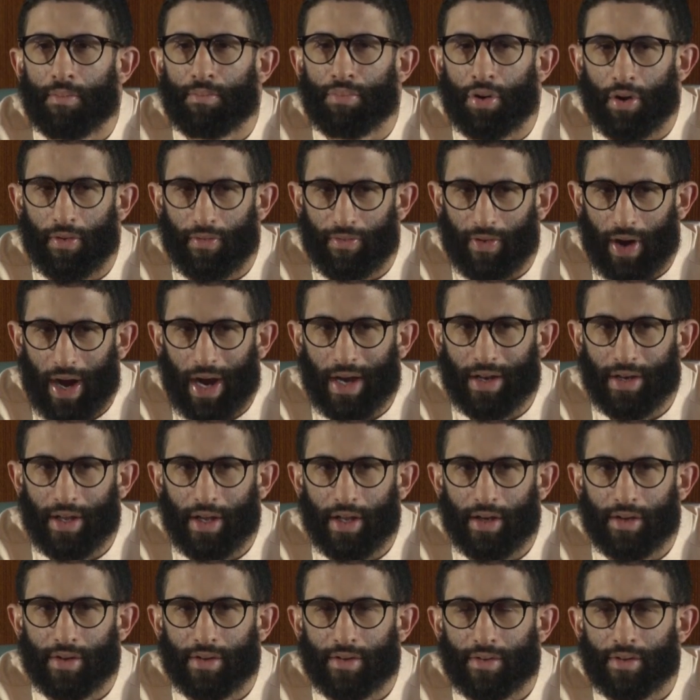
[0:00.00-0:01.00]

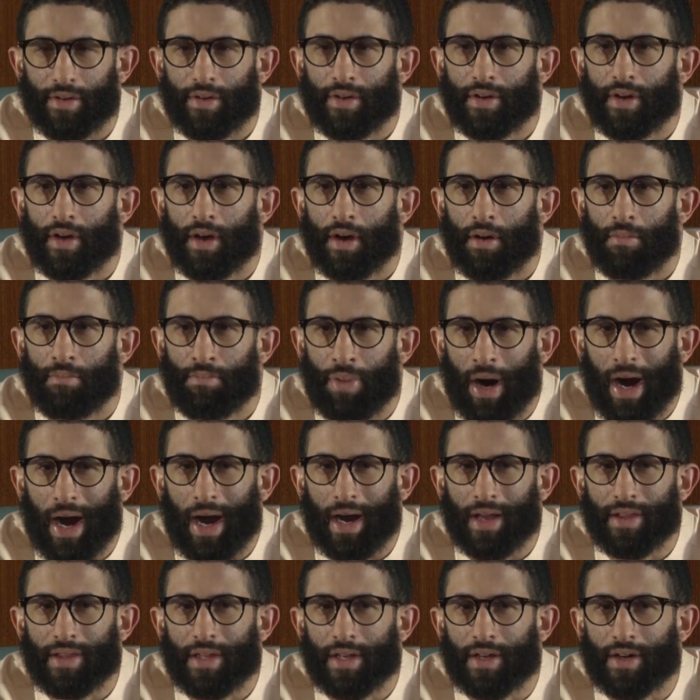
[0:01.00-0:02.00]
provided
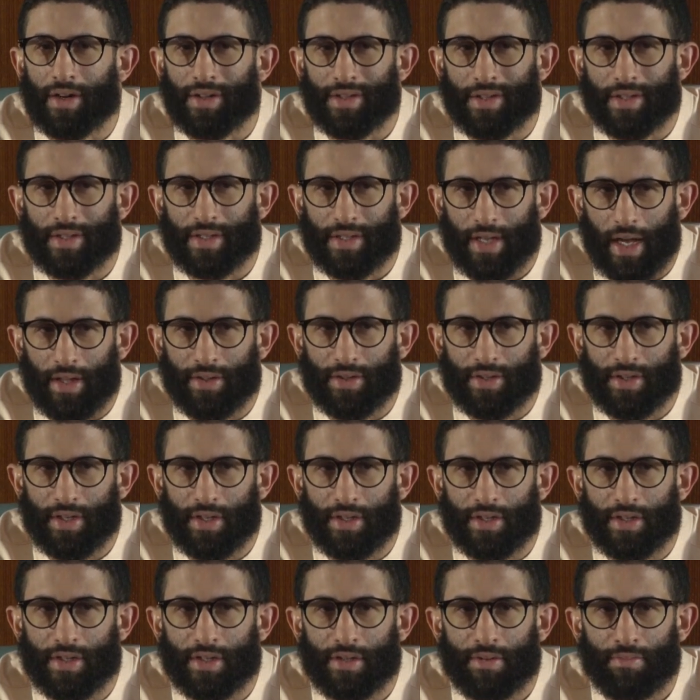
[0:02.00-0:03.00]
by the
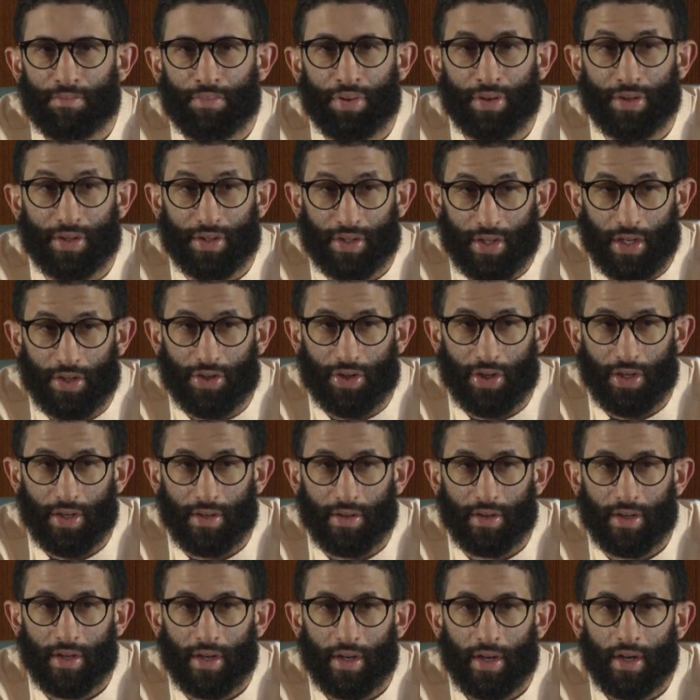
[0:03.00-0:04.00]
consensus
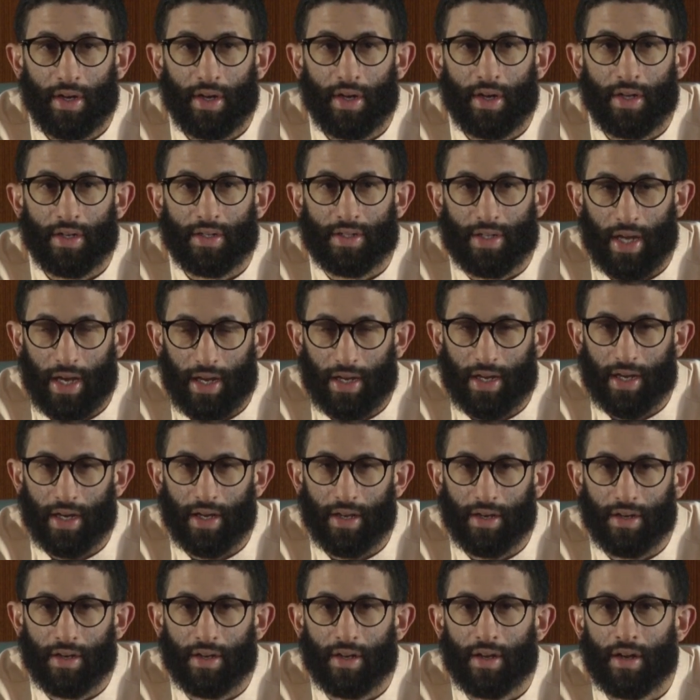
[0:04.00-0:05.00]
position
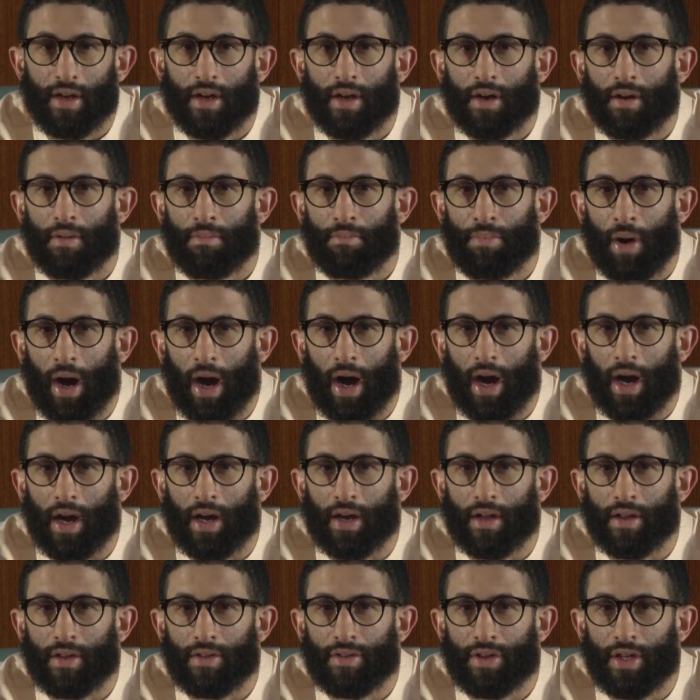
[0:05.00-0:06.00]
taken
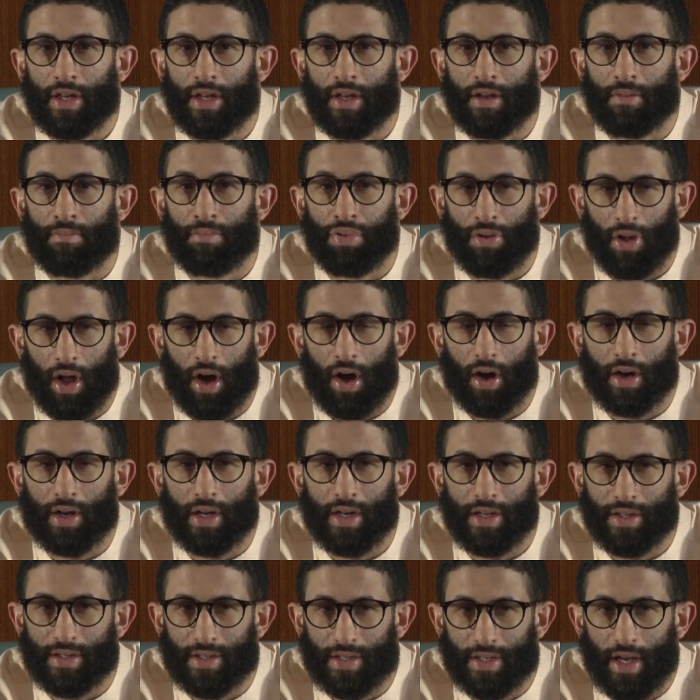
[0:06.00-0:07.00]
by the bloc
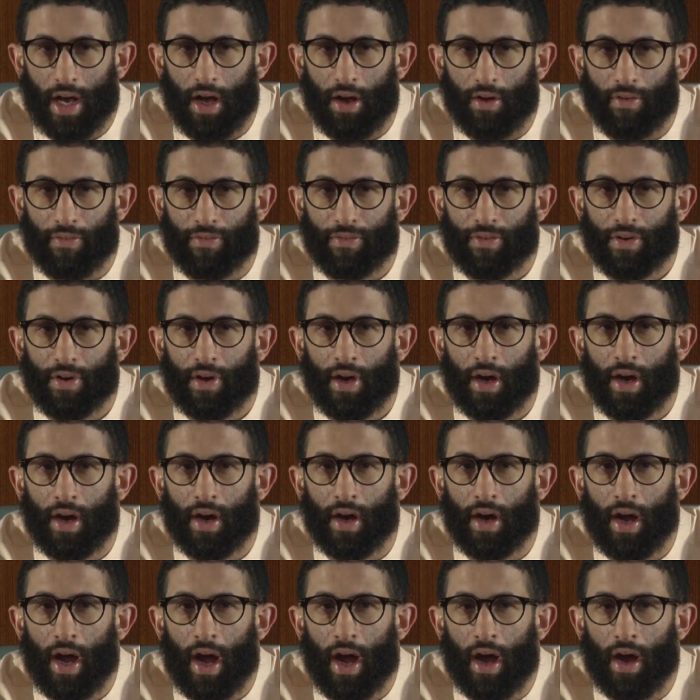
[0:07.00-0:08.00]
itself,
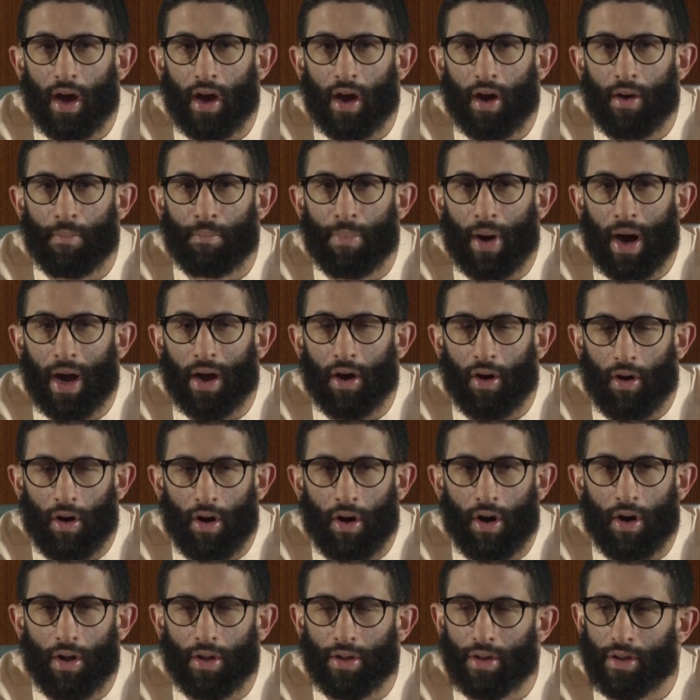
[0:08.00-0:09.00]
by
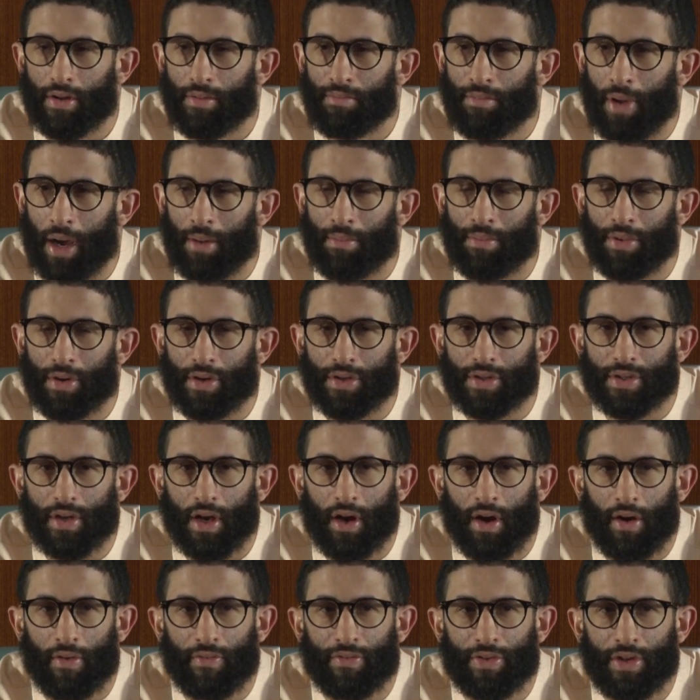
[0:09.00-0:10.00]
all members
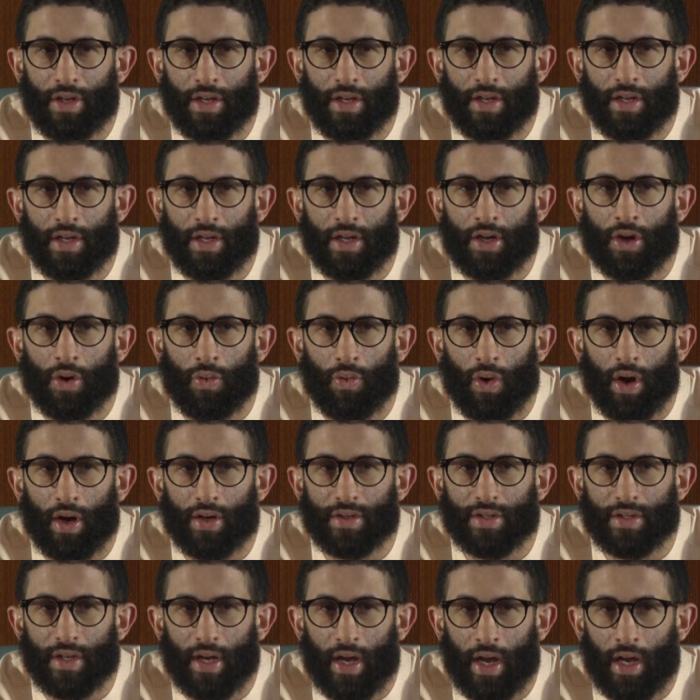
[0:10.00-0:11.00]
of the
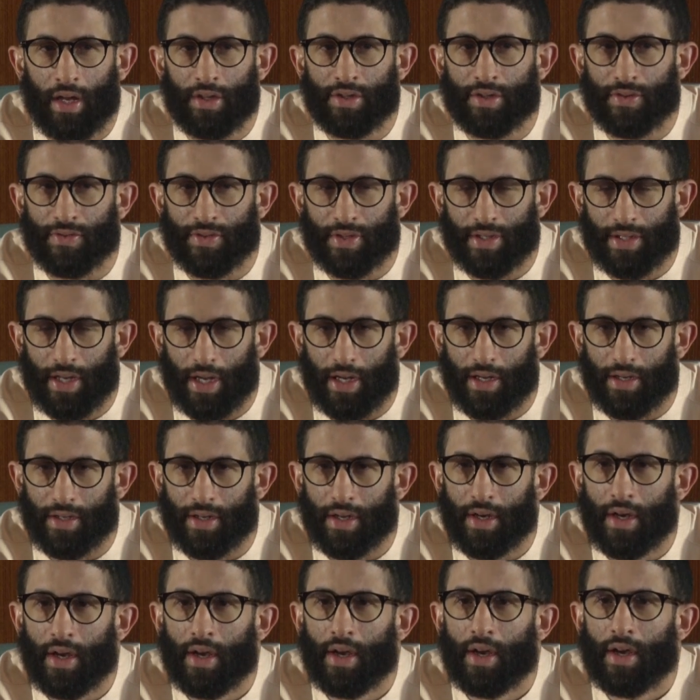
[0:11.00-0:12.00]
ECOWAS heads of state,
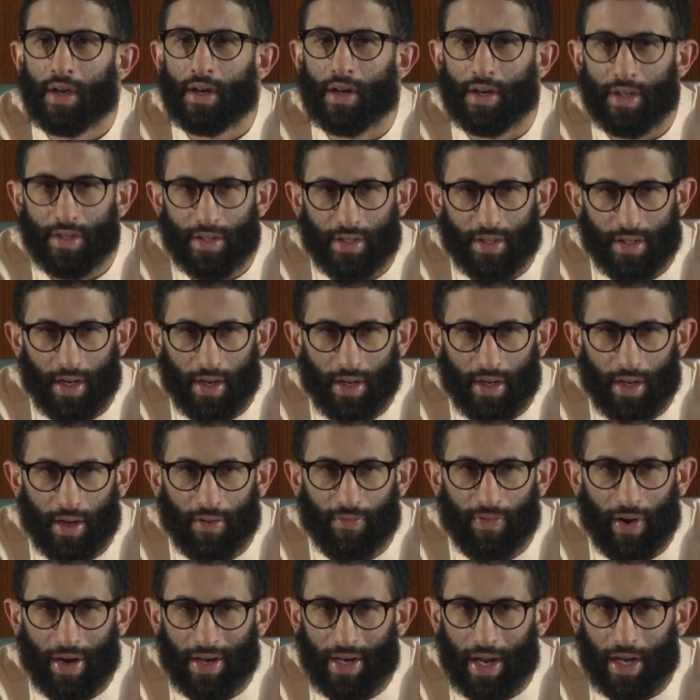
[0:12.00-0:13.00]
concerning
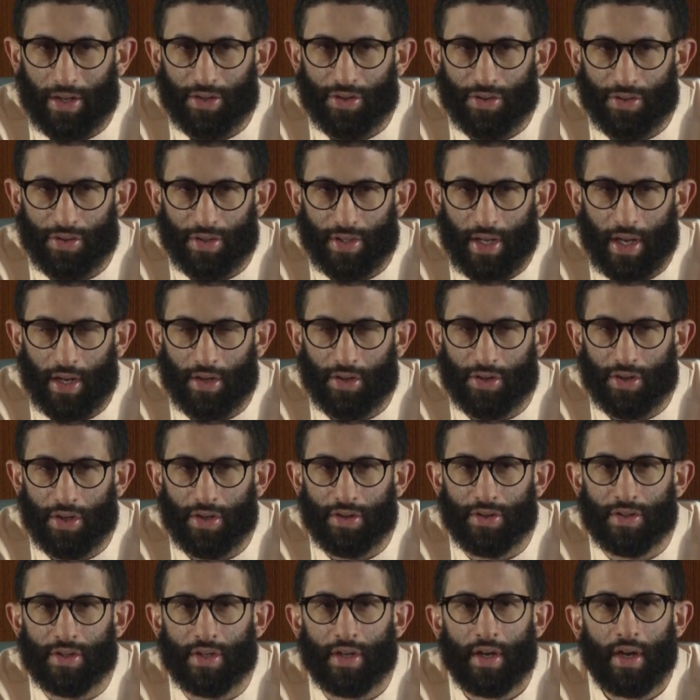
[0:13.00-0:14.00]
financial
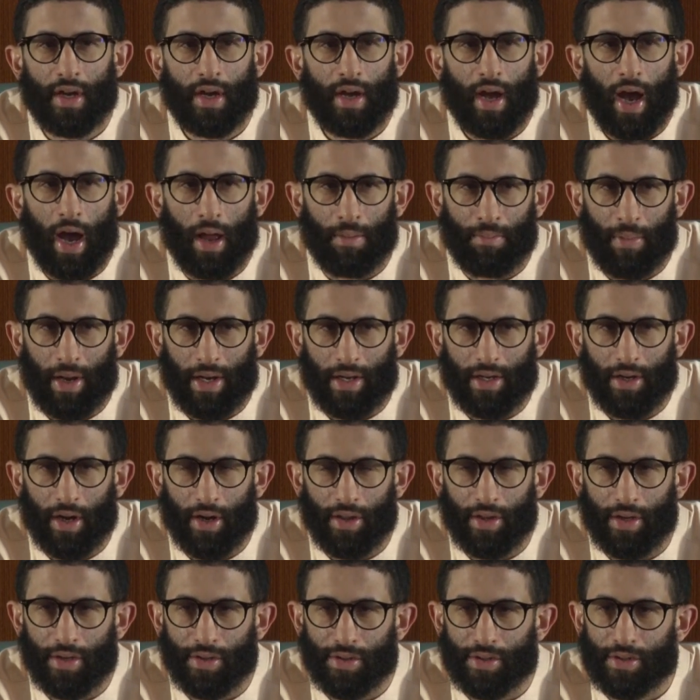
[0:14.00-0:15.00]
sanctions and many
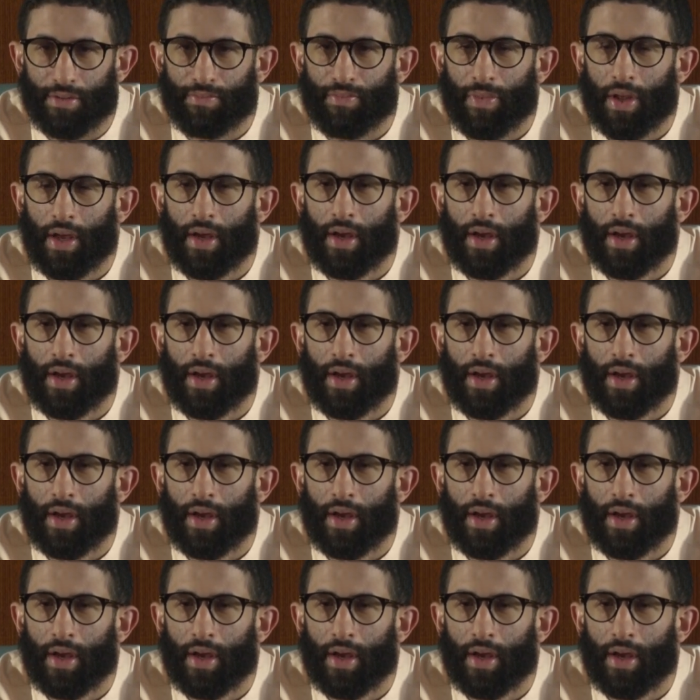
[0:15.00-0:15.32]
others.